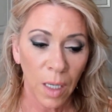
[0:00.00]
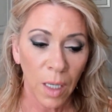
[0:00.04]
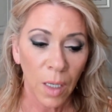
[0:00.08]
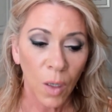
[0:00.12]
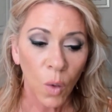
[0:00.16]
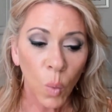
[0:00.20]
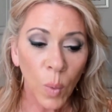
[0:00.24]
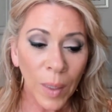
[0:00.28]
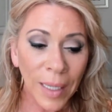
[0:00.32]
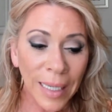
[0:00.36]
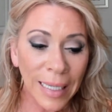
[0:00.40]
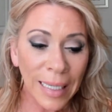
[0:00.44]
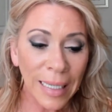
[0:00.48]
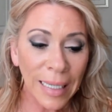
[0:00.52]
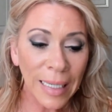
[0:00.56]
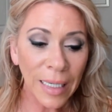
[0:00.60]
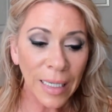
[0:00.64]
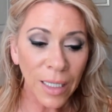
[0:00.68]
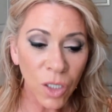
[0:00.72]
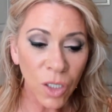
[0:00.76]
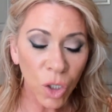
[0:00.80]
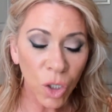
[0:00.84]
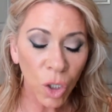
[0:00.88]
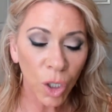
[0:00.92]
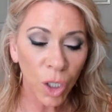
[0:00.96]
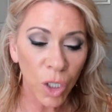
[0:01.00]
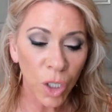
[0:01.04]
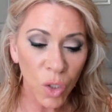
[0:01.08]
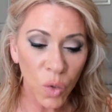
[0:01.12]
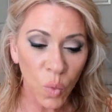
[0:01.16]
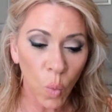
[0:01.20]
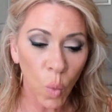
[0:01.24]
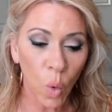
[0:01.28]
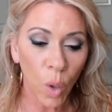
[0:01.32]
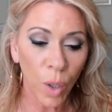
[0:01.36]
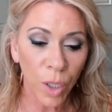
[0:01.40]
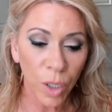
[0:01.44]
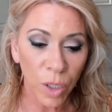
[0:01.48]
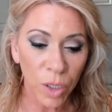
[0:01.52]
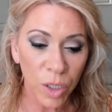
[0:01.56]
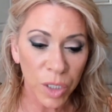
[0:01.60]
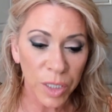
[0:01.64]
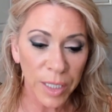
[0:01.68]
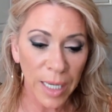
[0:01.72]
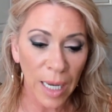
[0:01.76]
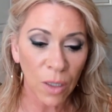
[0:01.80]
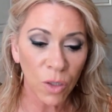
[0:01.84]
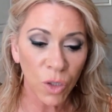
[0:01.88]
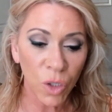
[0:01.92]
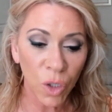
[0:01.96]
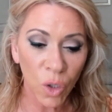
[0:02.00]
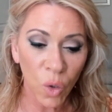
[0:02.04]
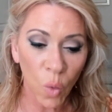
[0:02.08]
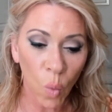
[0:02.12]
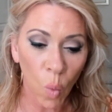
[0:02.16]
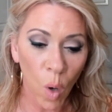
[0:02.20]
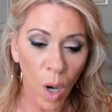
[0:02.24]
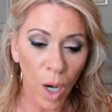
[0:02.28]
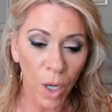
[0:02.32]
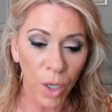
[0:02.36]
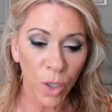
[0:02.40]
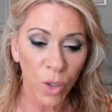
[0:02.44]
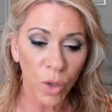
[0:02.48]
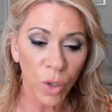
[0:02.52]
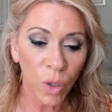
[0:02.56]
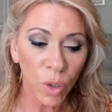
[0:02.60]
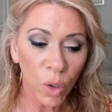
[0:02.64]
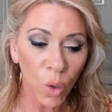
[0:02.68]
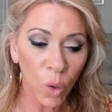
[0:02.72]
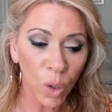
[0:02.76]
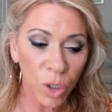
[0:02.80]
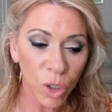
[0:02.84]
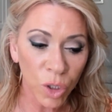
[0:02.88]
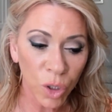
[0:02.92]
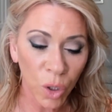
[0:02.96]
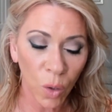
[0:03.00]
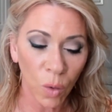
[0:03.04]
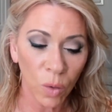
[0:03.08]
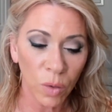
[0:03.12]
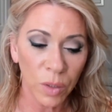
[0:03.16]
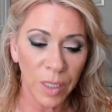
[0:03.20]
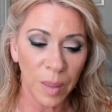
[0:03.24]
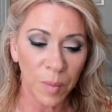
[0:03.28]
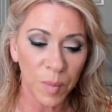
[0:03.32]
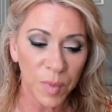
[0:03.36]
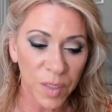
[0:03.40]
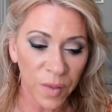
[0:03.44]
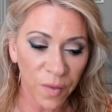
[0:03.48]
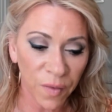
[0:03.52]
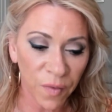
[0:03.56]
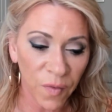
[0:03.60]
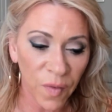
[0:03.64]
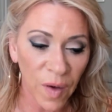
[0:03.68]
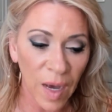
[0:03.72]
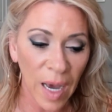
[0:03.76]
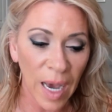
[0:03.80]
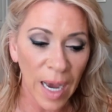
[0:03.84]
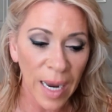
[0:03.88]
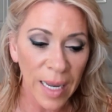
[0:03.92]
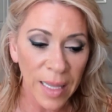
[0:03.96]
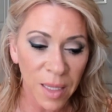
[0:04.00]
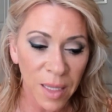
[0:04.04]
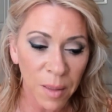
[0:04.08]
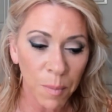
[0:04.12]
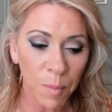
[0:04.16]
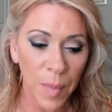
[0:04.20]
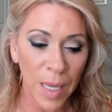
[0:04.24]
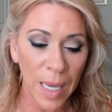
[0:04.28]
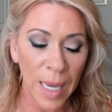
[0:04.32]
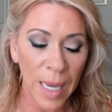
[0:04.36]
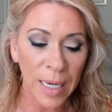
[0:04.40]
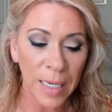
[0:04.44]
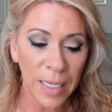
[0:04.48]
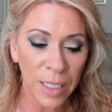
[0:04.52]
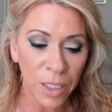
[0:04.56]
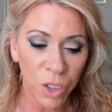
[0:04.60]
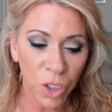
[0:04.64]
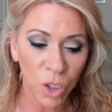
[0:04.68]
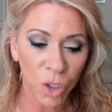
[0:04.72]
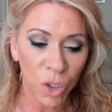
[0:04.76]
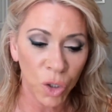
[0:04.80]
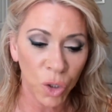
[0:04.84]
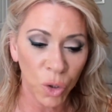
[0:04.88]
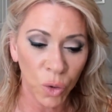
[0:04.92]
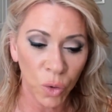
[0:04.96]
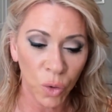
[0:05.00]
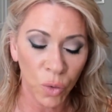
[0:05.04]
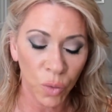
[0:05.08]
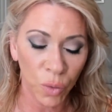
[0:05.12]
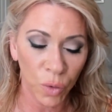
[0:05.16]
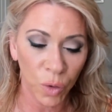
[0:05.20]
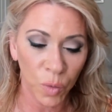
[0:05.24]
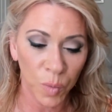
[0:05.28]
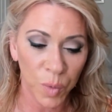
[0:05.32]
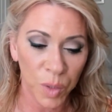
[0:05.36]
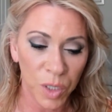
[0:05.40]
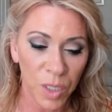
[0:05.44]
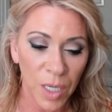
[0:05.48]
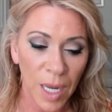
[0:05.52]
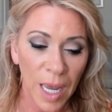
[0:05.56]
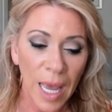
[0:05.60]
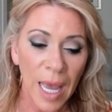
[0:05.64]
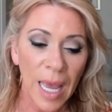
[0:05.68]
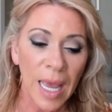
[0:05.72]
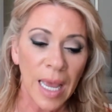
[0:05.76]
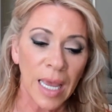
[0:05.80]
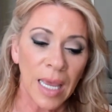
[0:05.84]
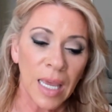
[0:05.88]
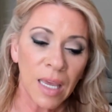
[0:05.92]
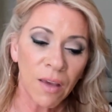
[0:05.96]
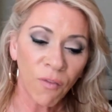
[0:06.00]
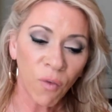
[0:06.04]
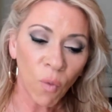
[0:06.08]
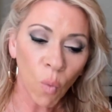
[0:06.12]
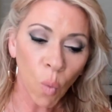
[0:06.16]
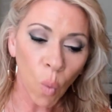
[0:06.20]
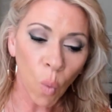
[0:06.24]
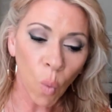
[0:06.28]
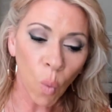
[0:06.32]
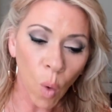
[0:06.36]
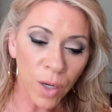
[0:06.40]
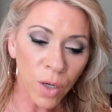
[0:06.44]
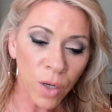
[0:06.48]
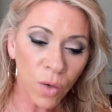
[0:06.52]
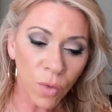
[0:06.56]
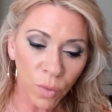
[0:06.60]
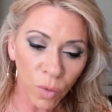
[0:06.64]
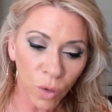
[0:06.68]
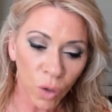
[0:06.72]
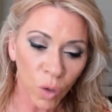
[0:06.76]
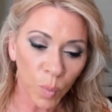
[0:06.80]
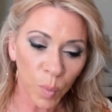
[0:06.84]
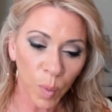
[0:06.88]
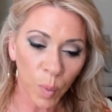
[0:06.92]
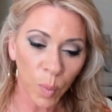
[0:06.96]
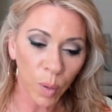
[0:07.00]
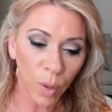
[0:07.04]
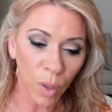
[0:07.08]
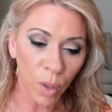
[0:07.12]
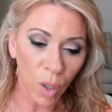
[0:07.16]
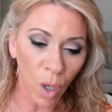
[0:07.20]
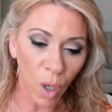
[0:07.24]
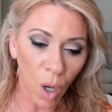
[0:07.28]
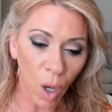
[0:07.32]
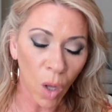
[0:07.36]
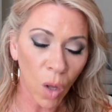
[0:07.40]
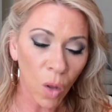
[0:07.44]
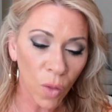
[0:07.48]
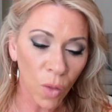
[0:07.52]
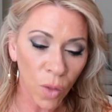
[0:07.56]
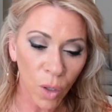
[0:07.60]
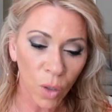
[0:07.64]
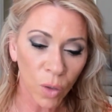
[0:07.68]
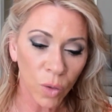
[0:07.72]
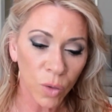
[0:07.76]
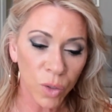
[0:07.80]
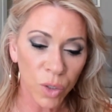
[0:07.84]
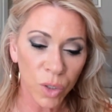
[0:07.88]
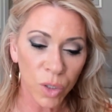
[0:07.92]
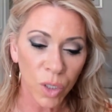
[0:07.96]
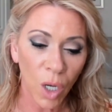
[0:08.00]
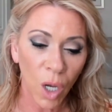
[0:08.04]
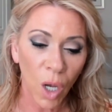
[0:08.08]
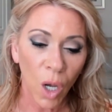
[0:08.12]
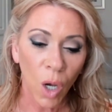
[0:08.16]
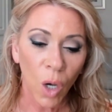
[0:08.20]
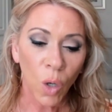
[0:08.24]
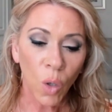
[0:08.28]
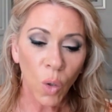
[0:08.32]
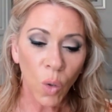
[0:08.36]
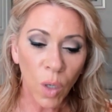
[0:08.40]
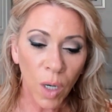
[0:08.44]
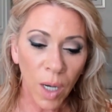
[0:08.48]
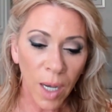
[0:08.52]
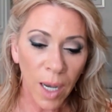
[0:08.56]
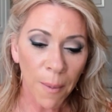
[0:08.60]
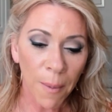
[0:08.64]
When Gideon took his warriors down to the water, the Lord told him, divide the men into two groups. If one group put all those who